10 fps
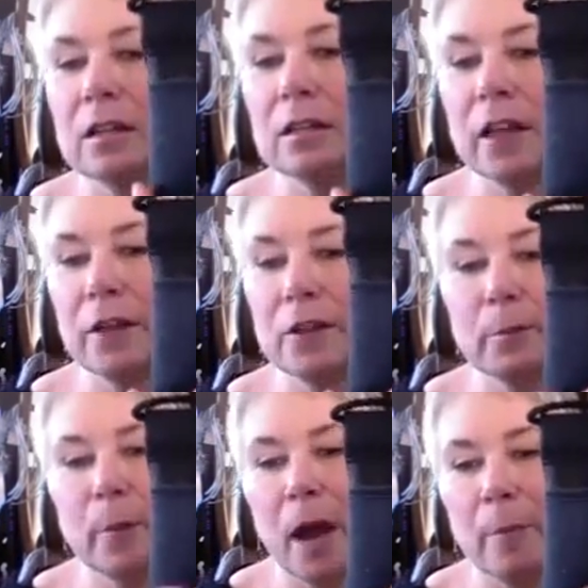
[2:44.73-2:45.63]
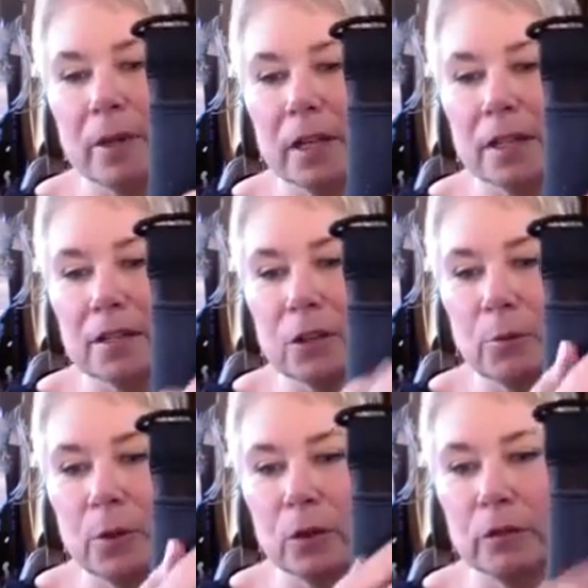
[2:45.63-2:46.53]
leather poppy. It's so
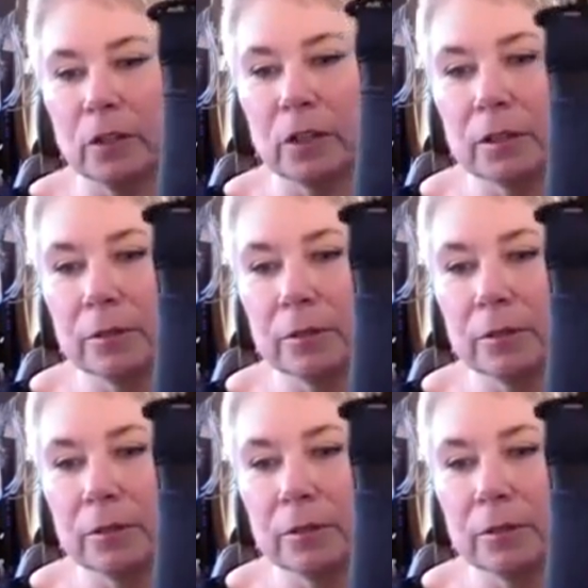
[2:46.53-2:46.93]
beautiful.